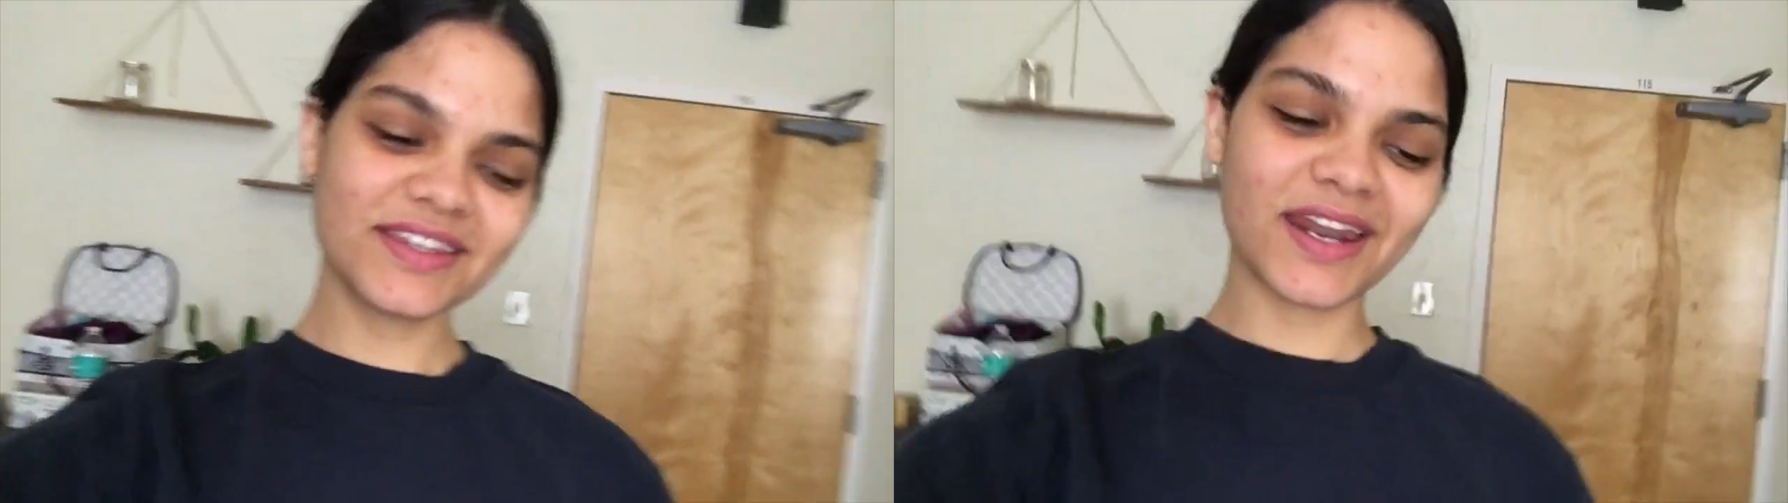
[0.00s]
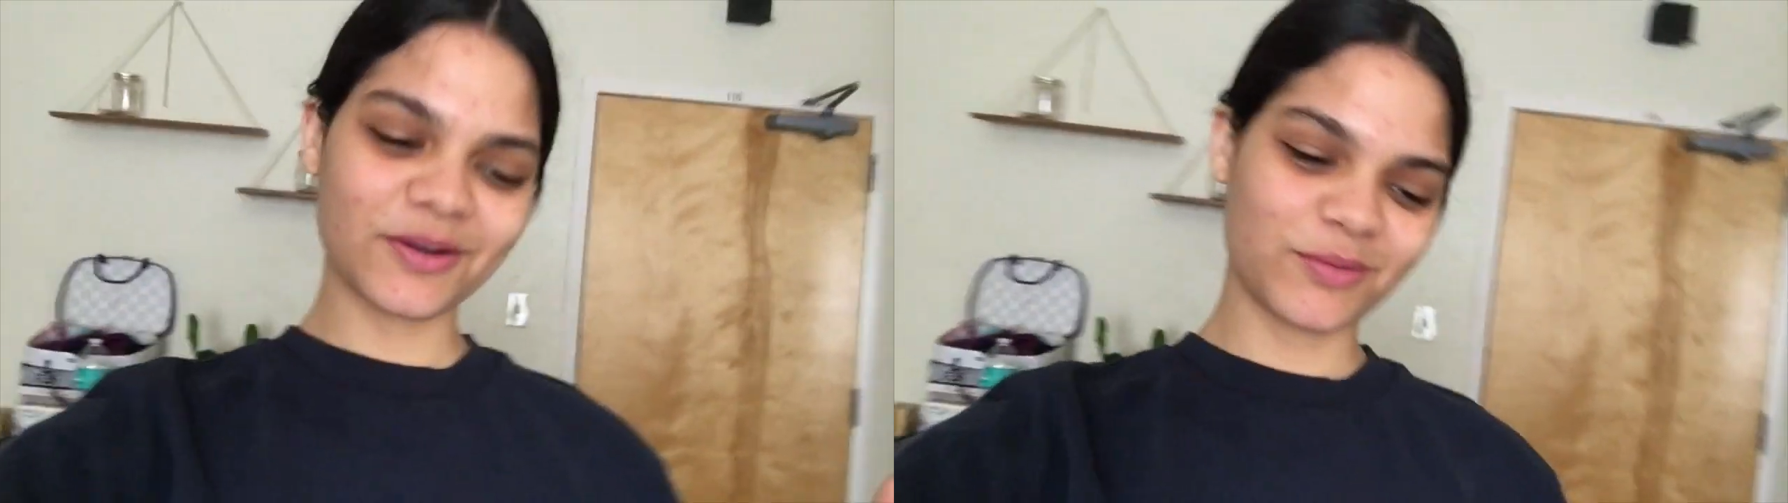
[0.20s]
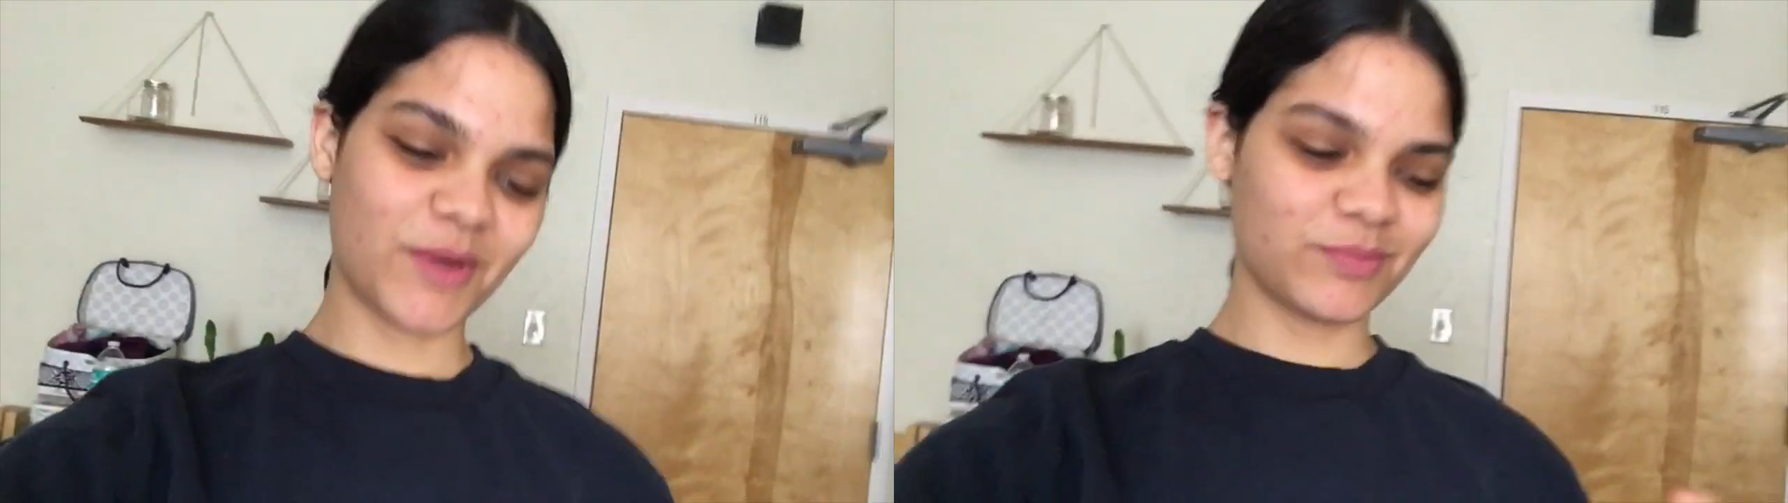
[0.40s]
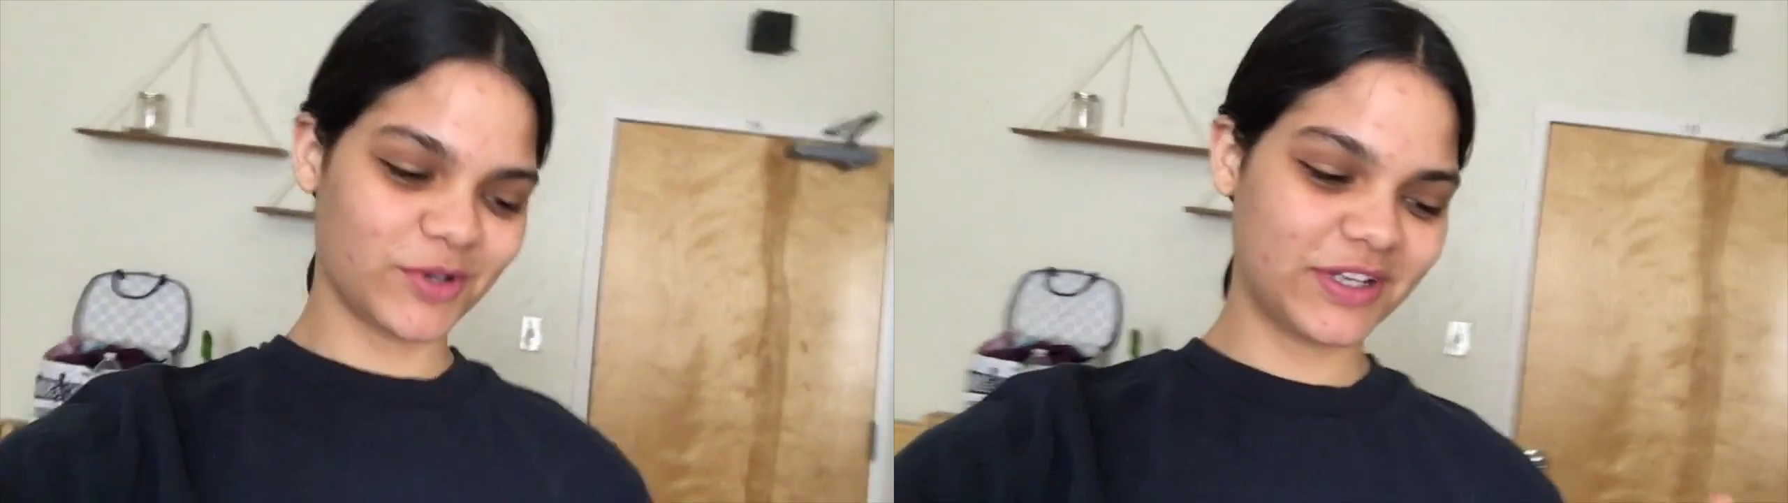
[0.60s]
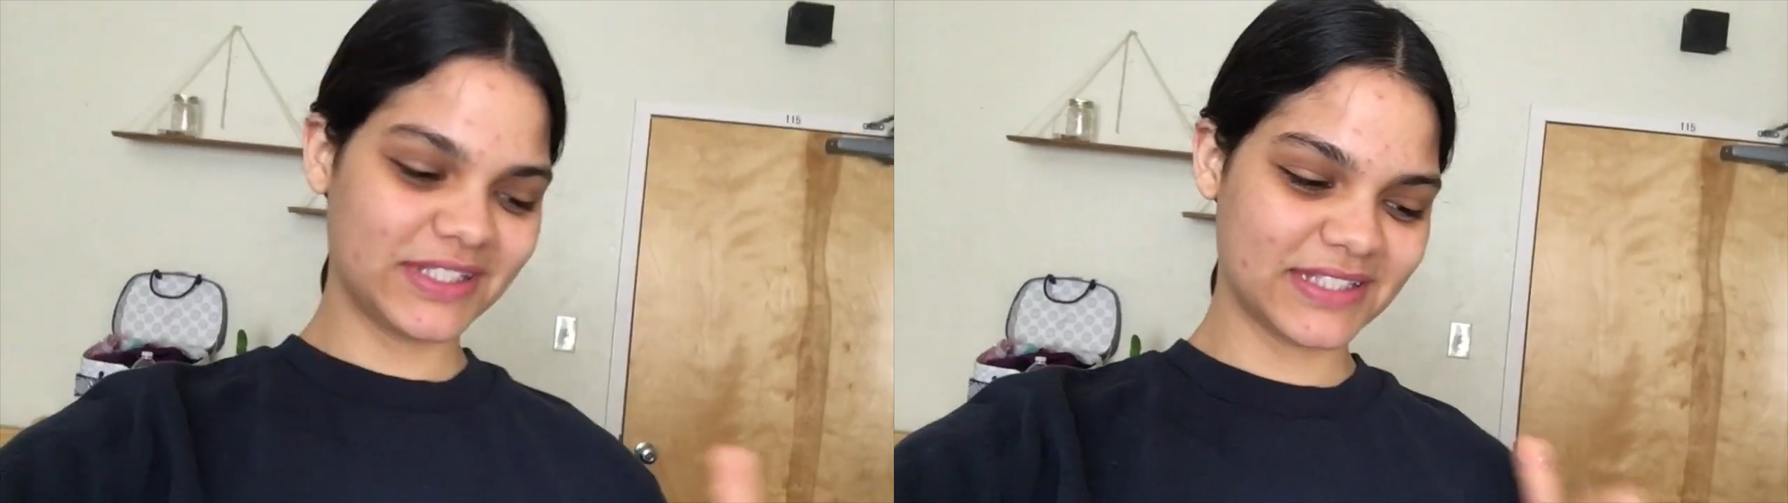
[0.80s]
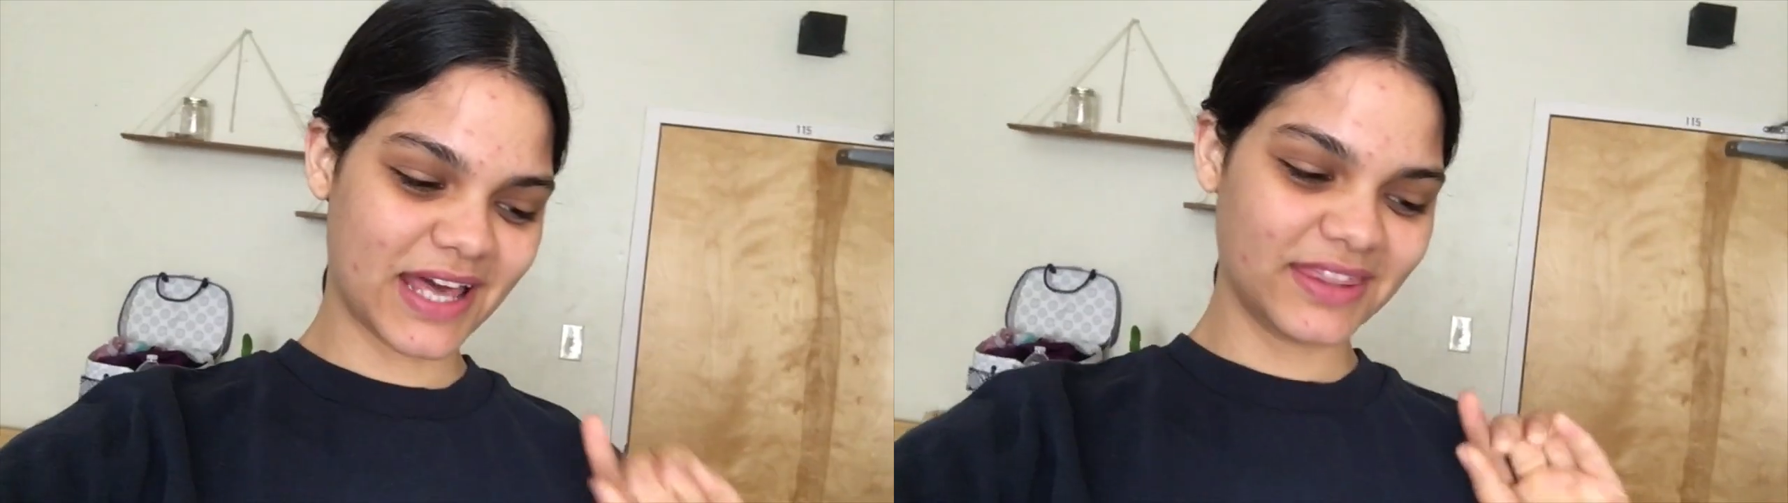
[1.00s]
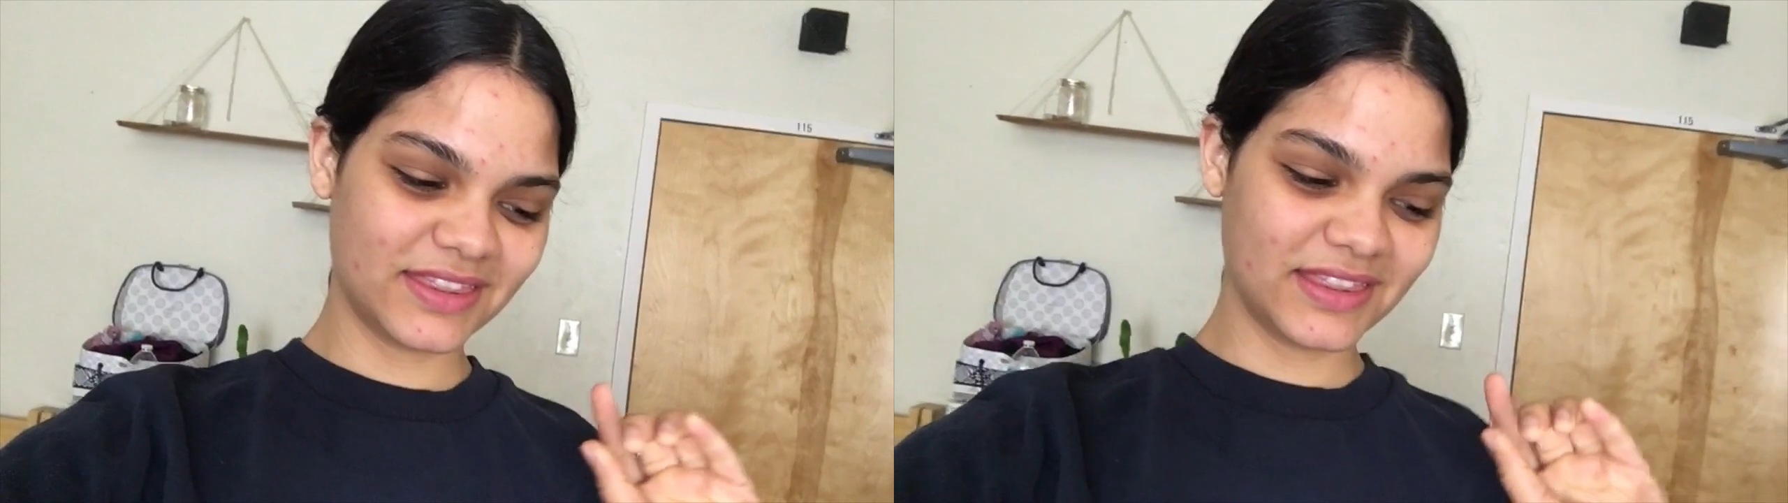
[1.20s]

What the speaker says: that I remember is that